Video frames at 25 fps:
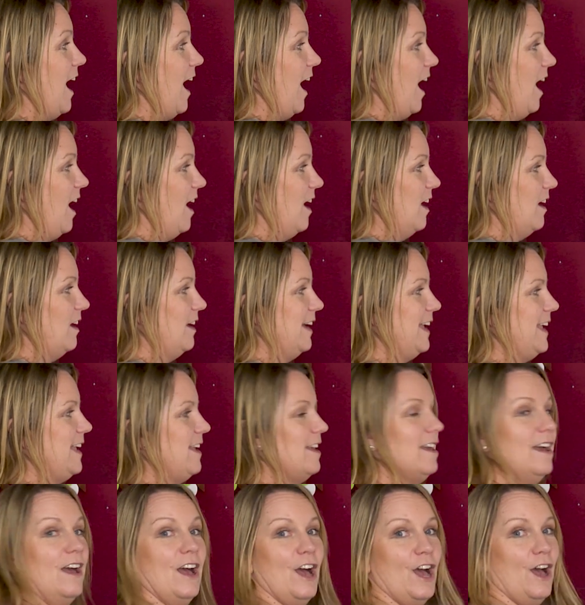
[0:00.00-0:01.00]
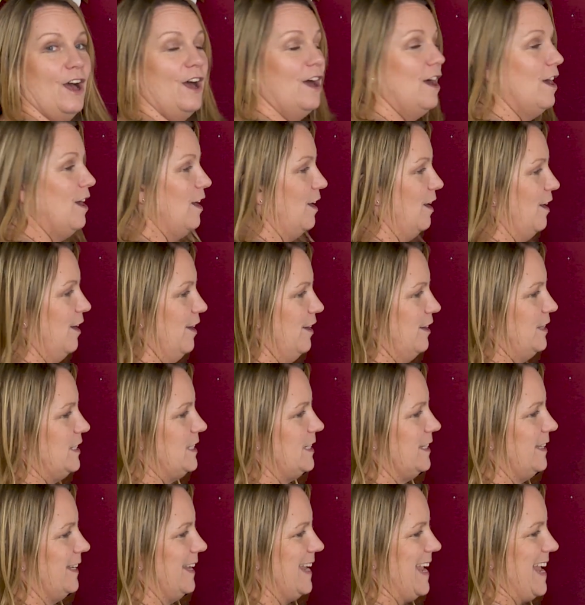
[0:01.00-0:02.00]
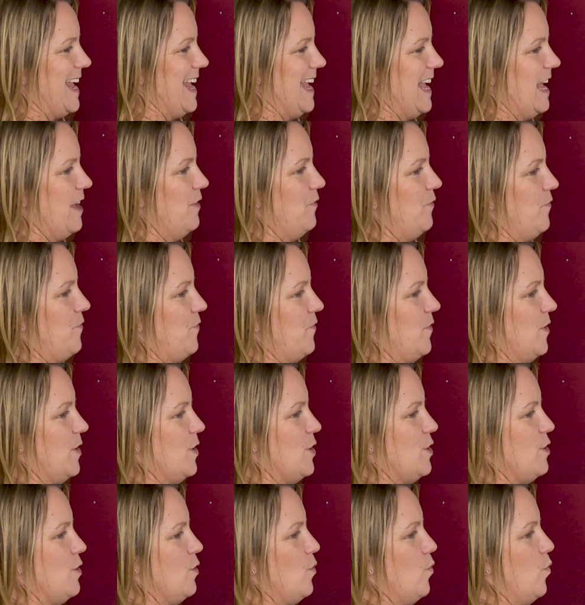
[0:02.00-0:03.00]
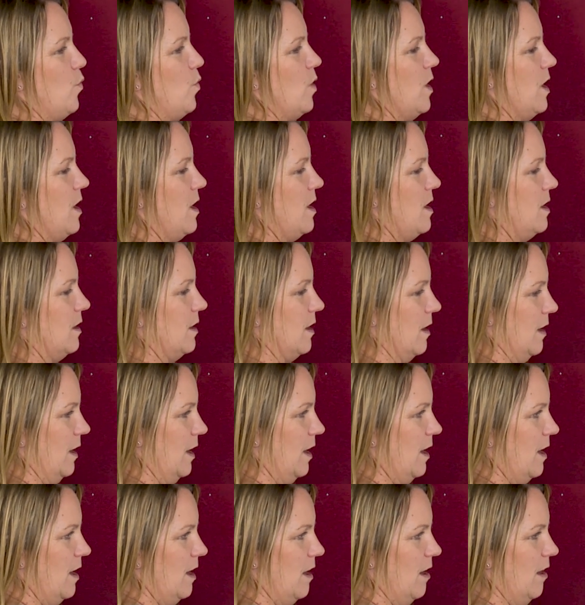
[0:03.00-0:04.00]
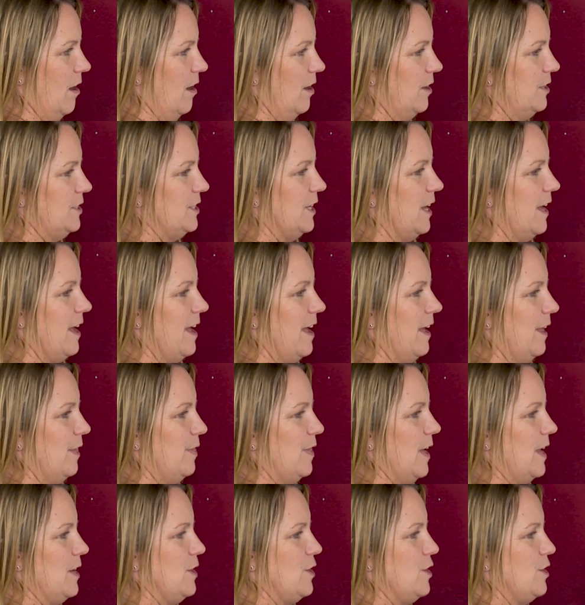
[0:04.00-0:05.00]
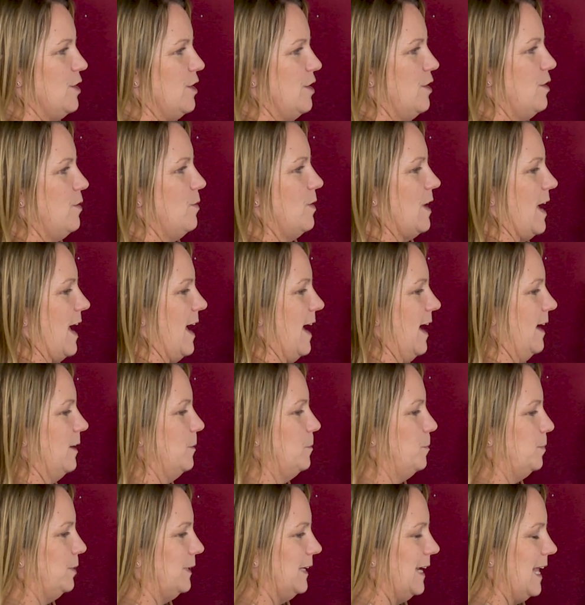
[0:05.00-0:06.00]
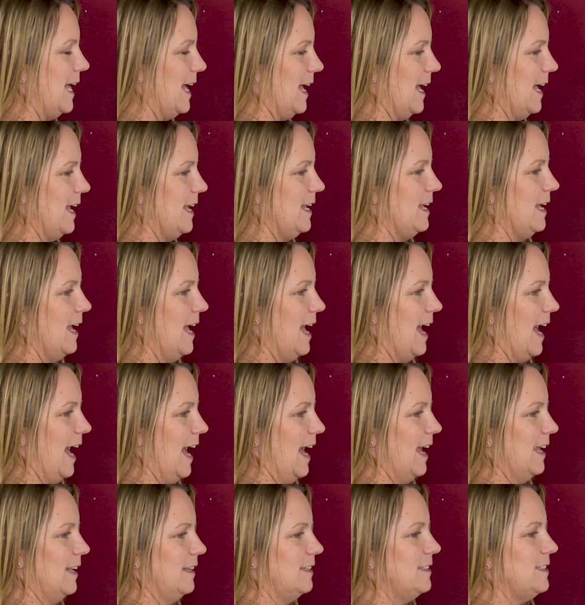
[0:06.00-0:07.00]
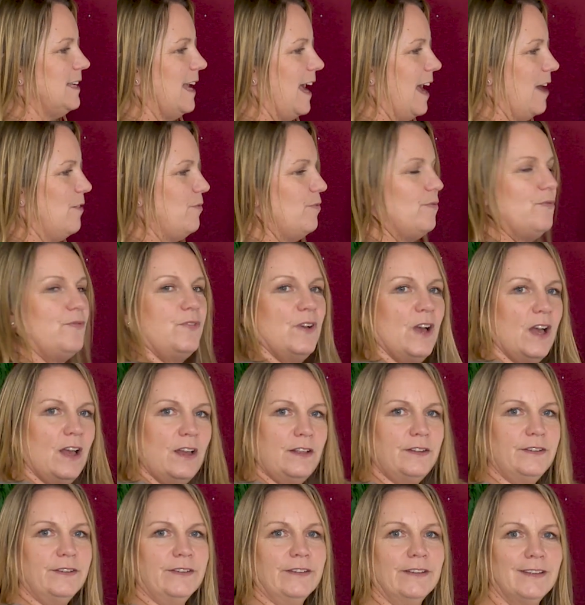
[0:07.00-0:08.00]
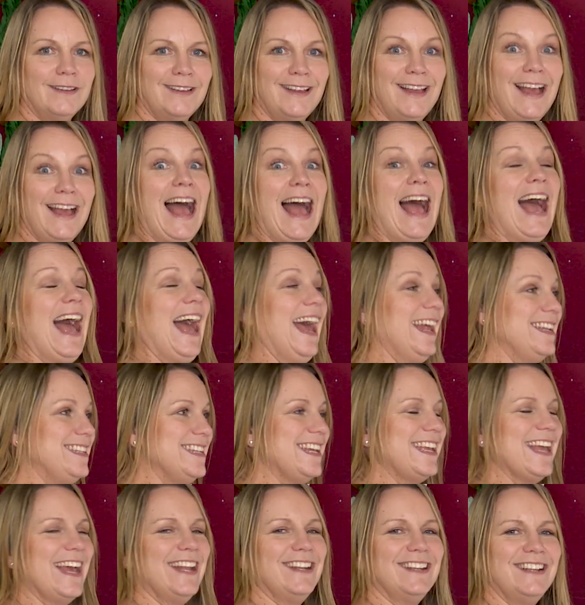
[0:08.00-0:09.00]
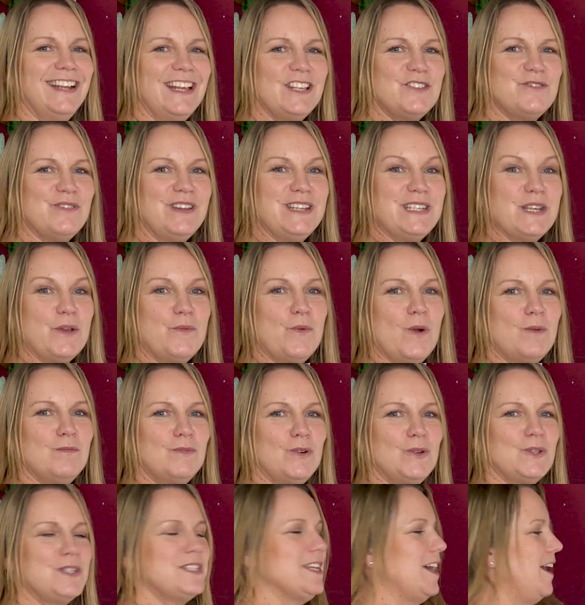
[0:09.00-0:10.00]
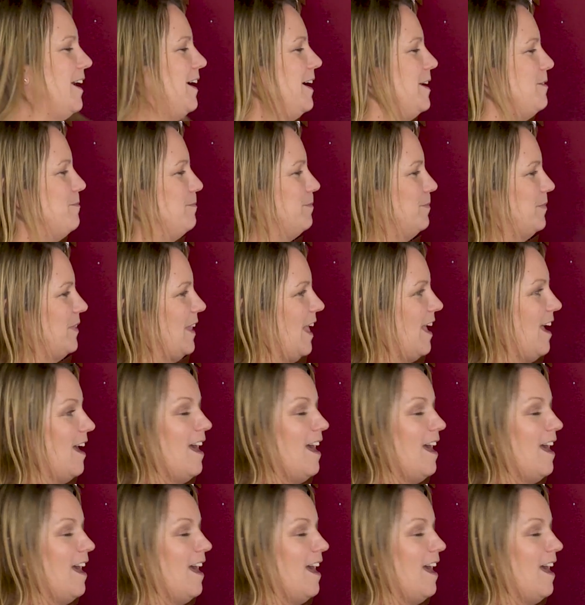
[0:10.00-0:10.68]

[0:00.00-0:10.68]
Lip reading: I heard if you work hard, then you can play and have fun. And again, let's read it one more time.